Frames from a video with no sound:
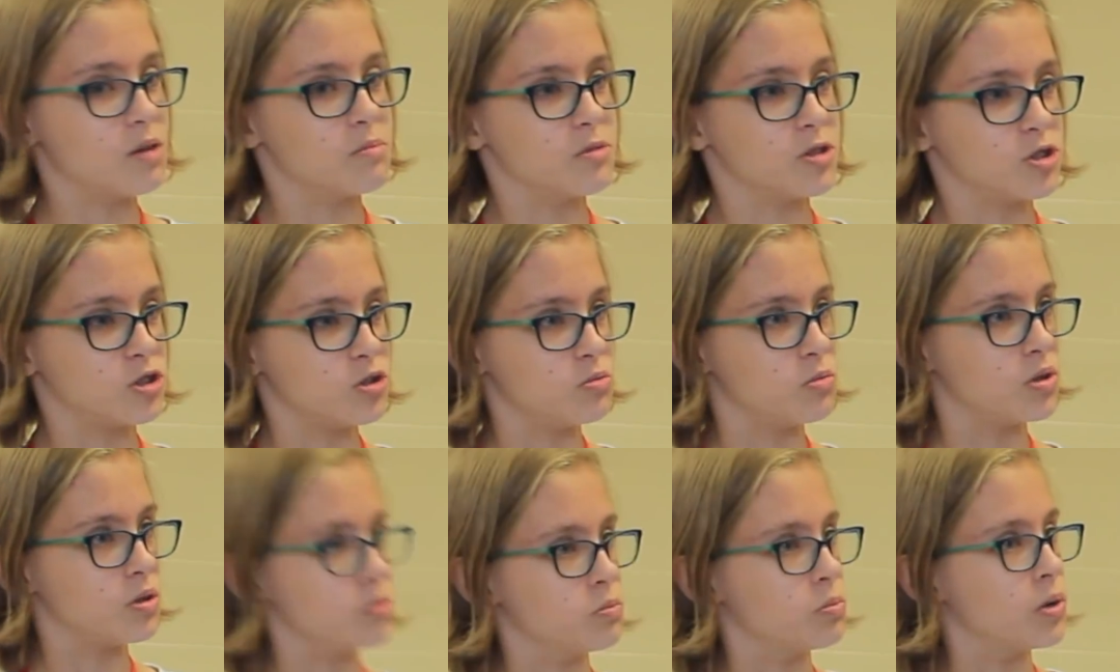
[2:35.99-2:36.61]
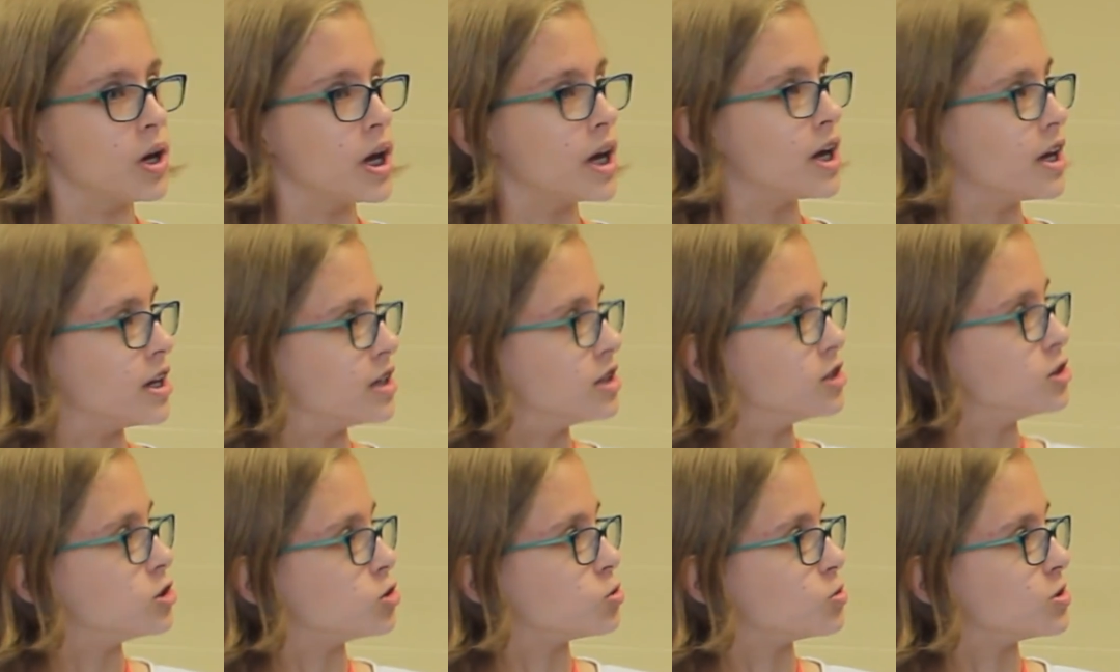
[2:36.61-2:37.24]
I'm assuming
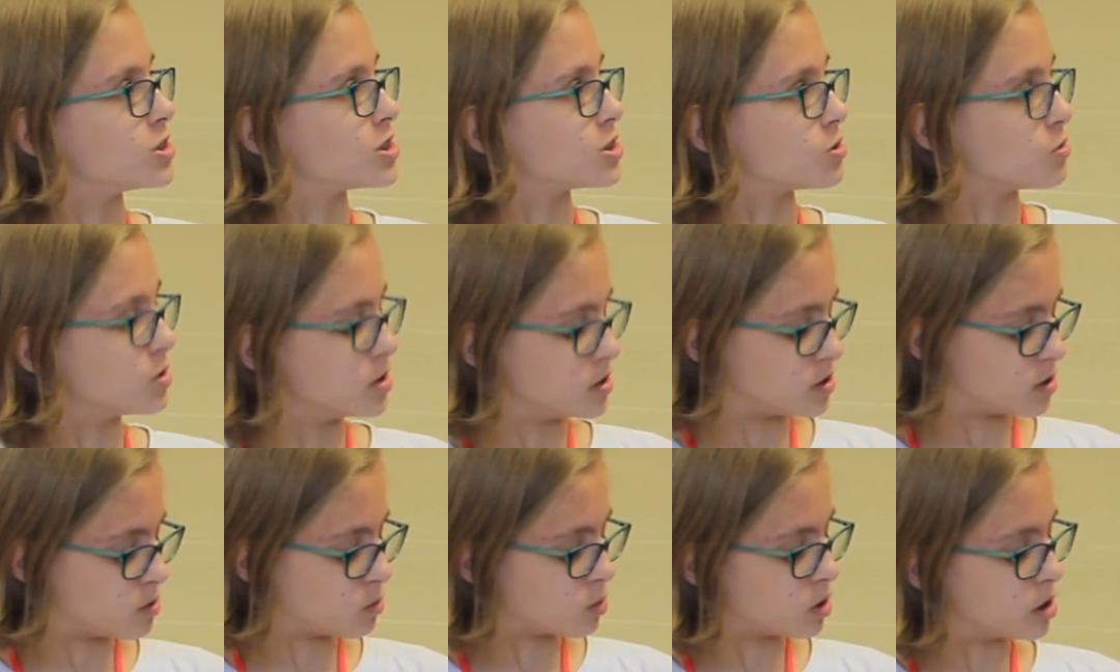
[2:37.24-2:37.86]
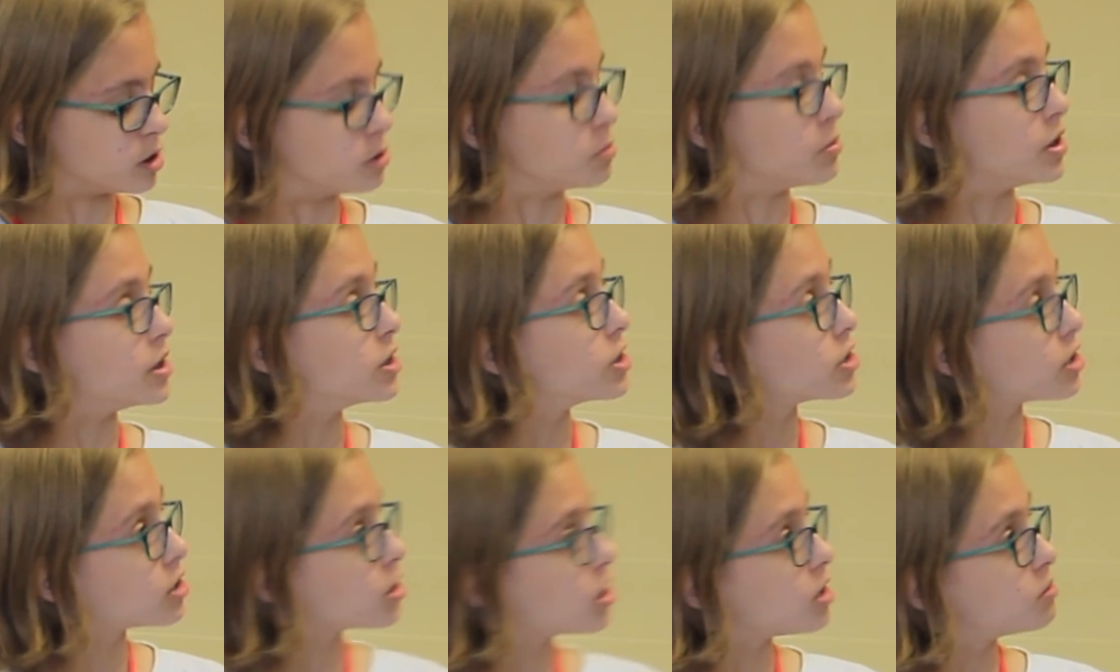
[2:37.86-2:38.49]
Paige was the reason why you
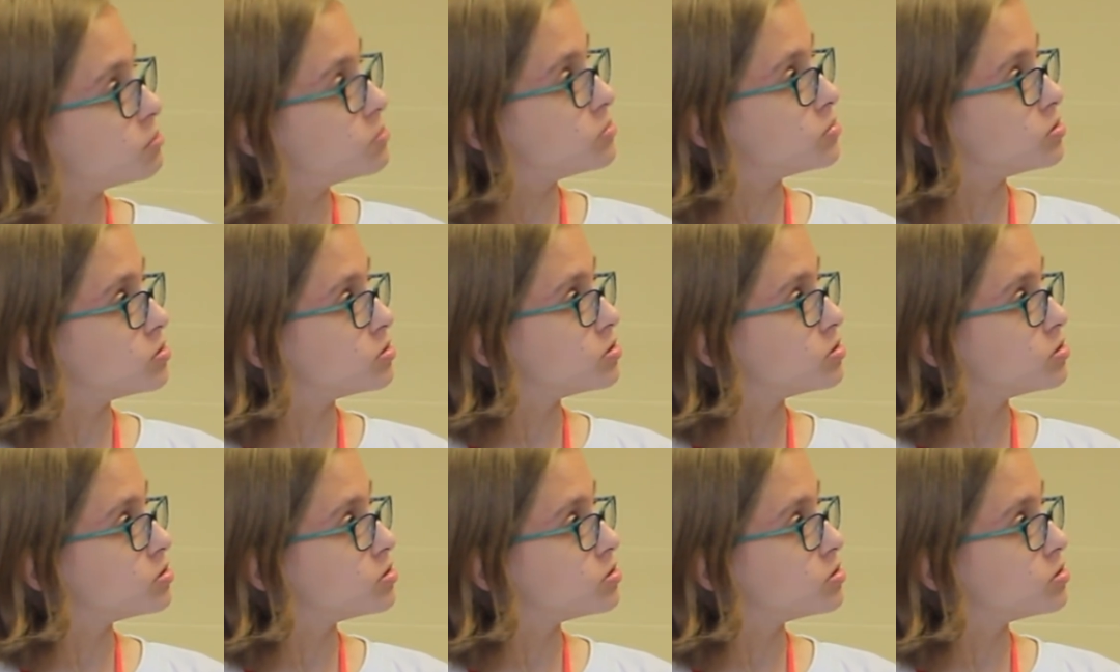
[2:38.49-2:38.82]
made the club?